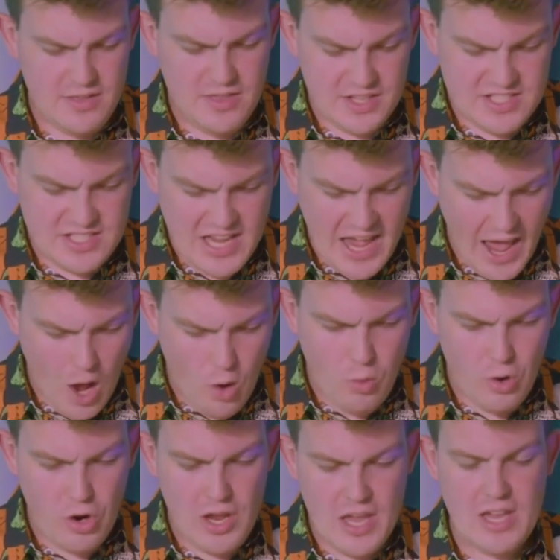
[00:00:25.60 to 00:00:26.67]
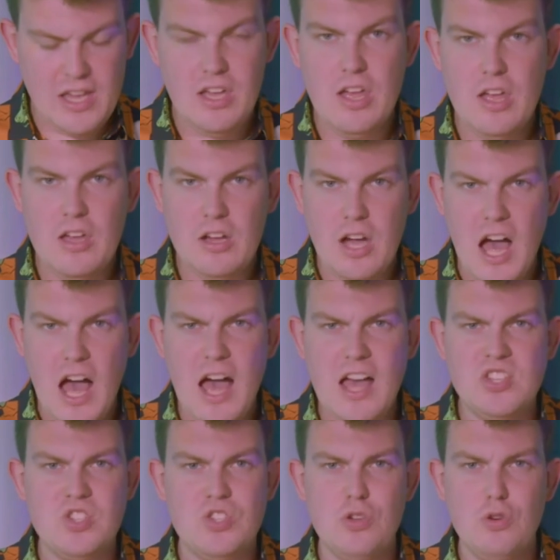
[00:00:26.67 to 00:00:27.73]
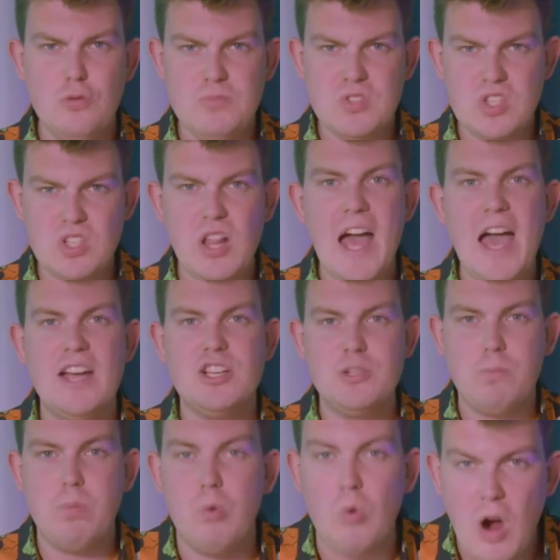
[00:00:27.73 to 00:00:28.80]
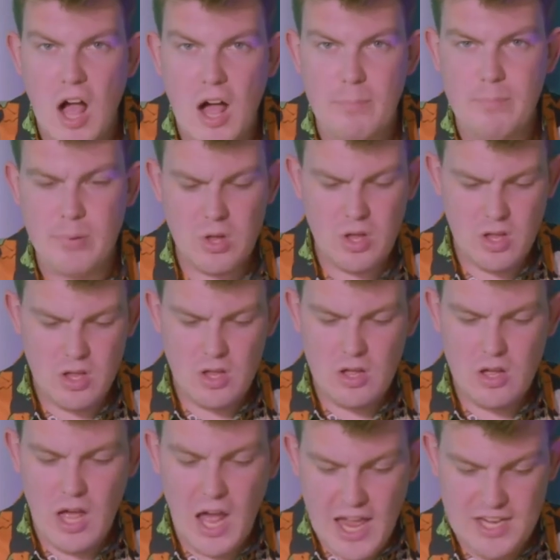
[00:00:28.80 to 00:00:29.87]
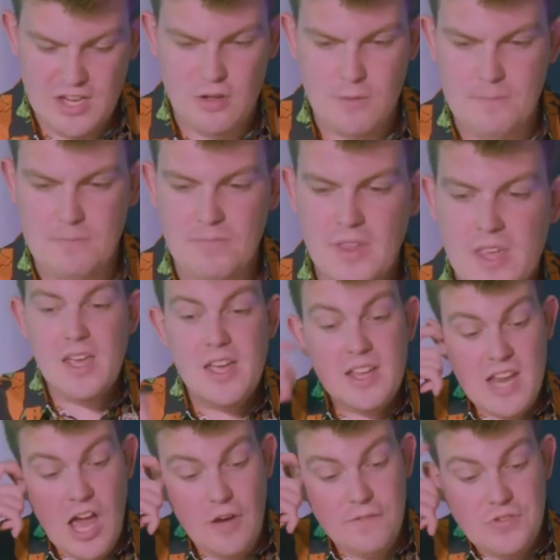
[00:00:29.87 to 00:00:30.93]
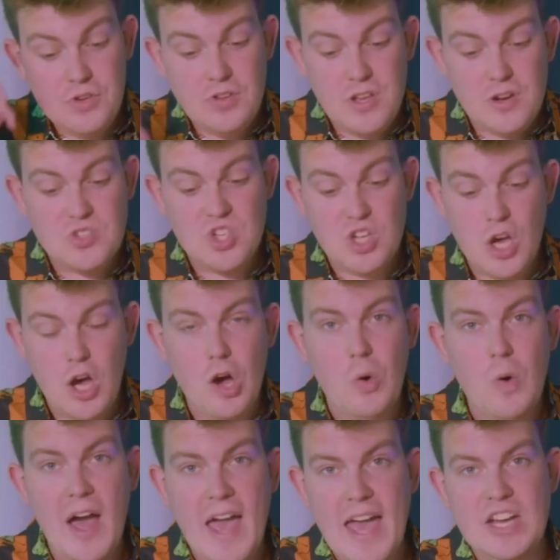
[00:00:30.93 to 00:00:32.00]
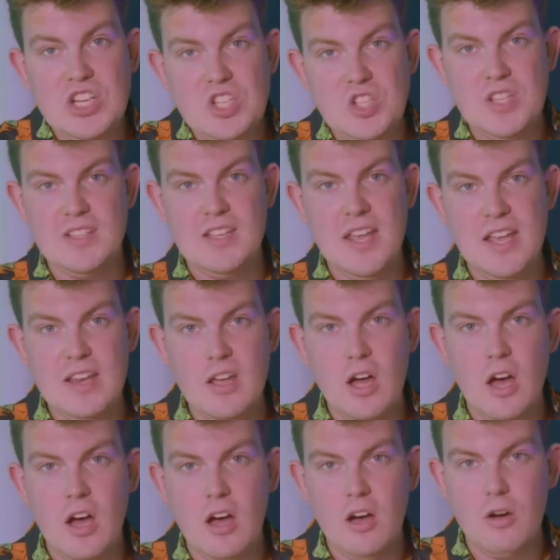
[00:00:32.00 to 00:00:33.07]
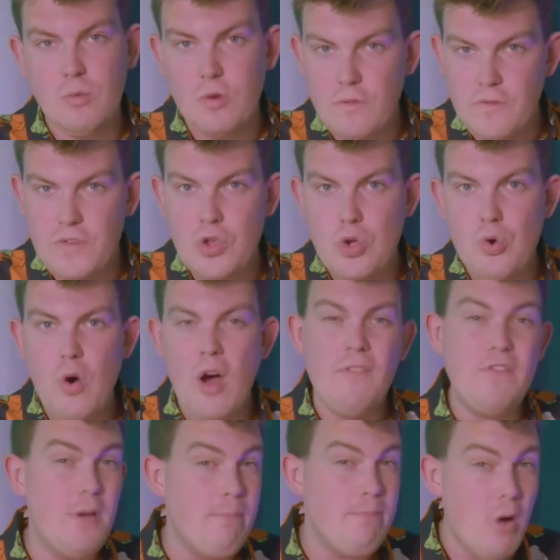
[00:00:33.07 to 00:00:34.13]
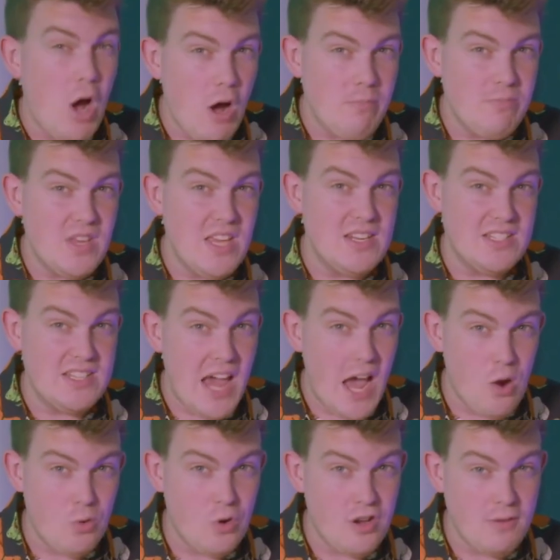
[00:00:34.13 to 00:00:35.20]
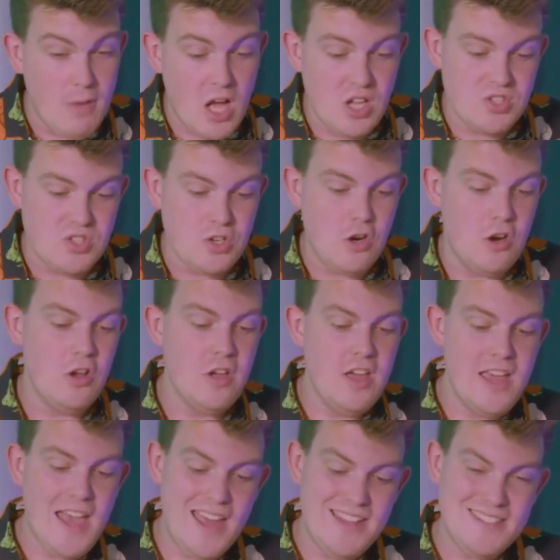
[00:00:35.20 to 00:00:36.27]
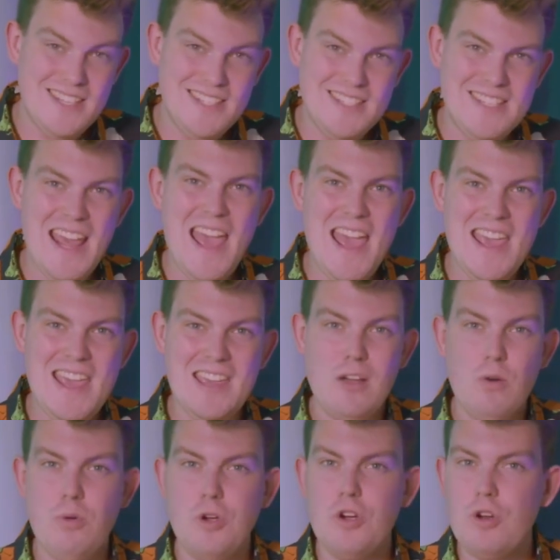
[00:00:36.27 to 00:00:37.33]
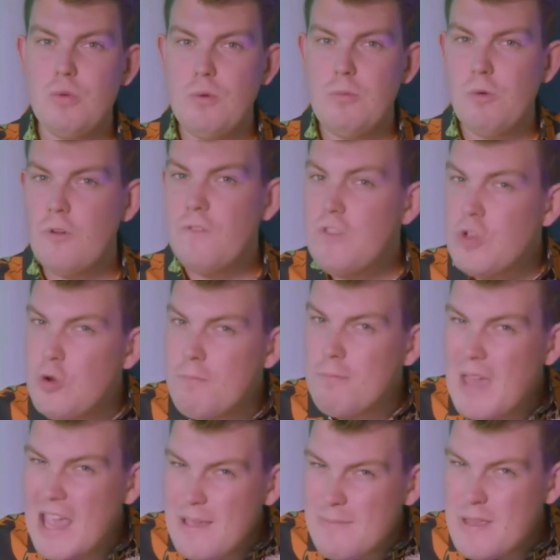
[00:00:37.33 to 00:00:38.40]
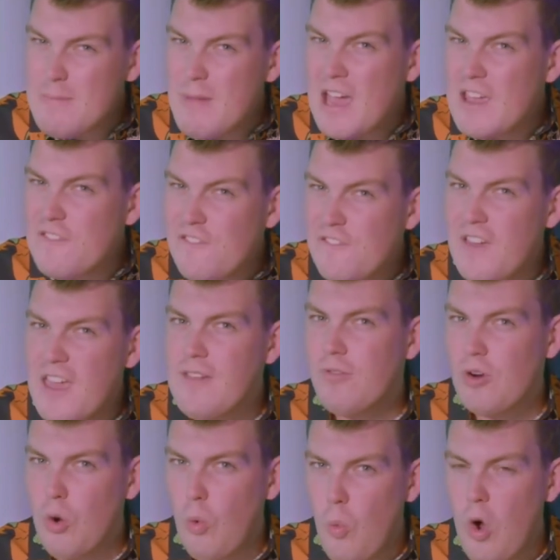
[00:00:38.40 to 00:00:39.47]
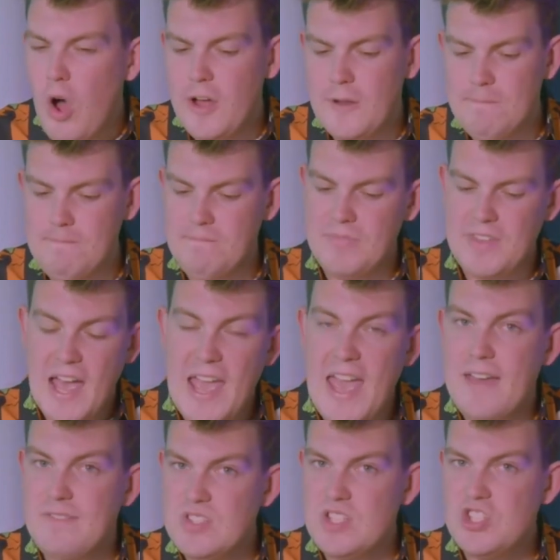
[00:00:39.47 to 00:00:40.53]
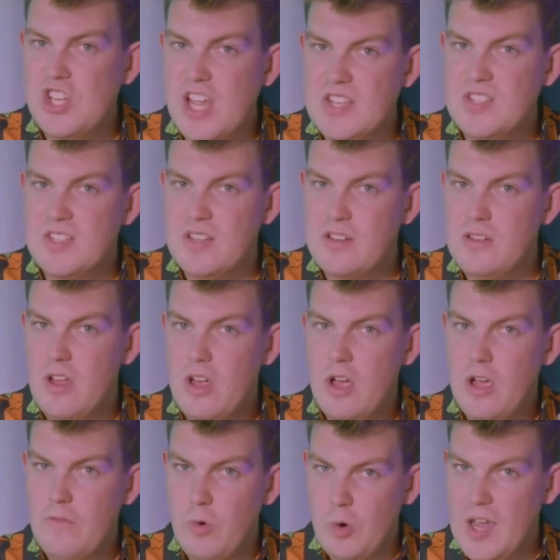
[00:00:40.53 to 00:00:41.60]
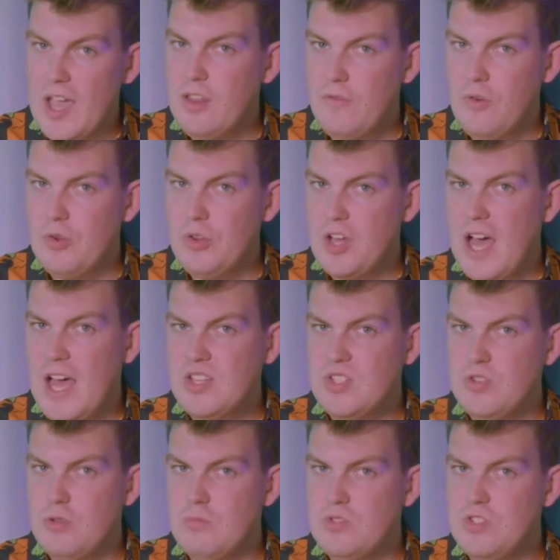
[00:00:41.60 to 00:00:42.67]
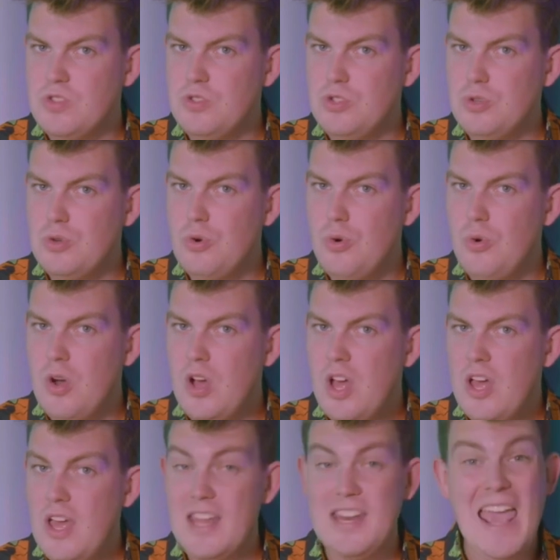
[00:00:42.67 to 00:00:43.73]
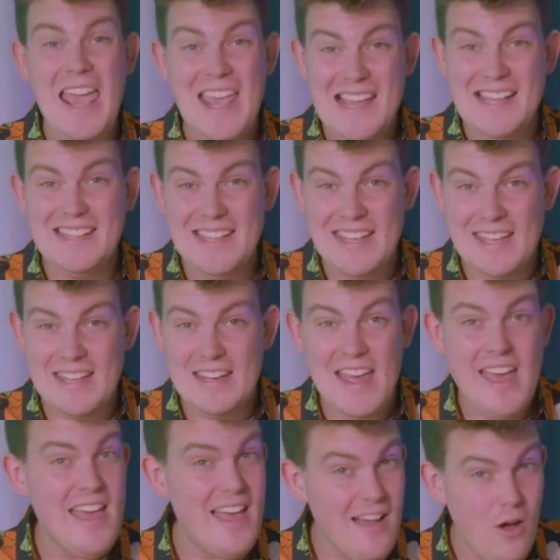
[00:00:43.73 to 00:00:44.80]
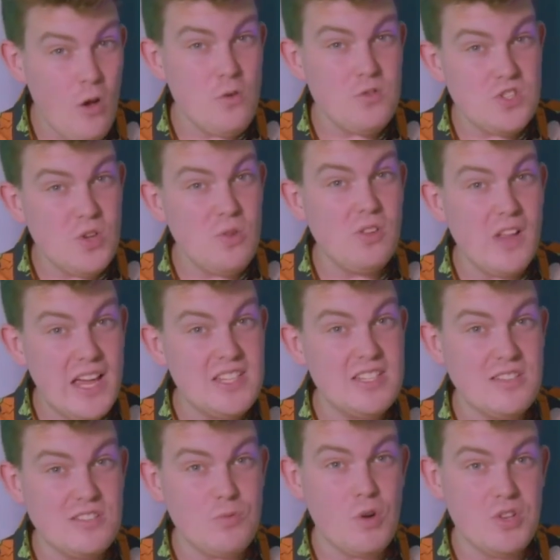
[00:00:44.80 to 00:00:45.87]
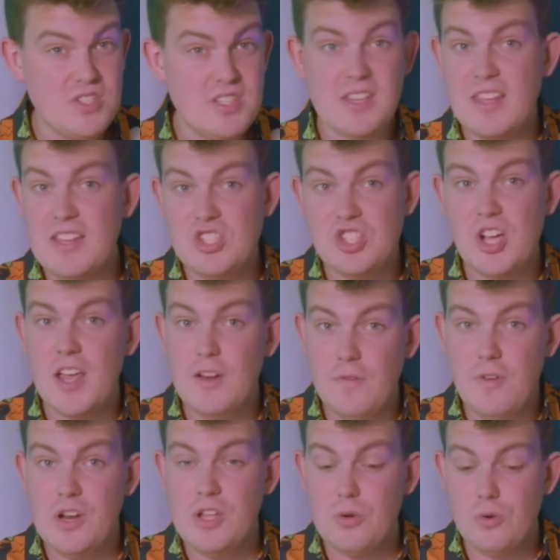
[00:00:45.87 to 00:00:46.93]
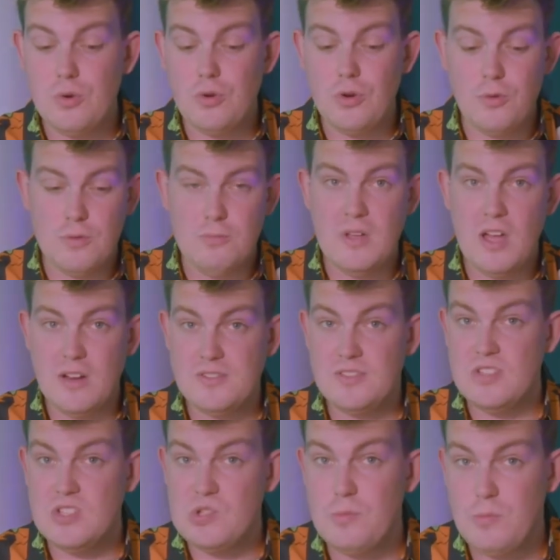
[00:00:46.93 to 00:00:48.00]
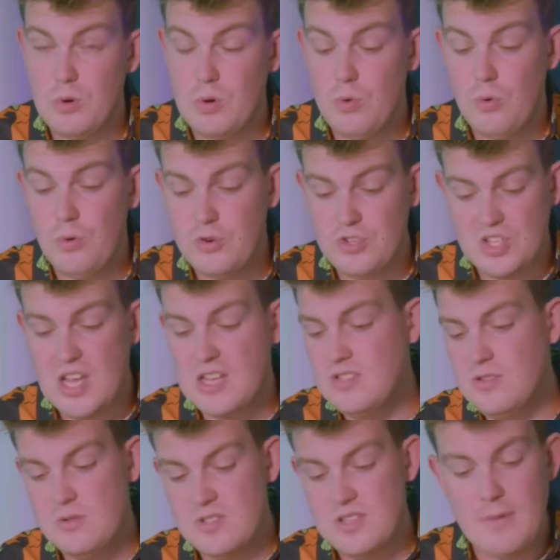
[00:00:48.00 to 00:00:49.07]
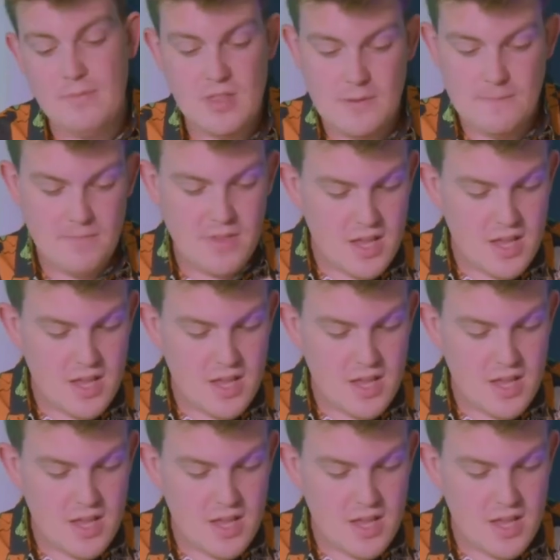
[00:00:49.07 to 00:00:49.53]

the towering costume slash prop item. Now, a few years ago, I actually did a review of the pumpkin towering monster, and today, we are going to review maybe my favorite one. I have suggested for California Costumes to do an alien, also licensed one, because I think a giant Freddy Krueger would be honestly super cool, or Jason or something.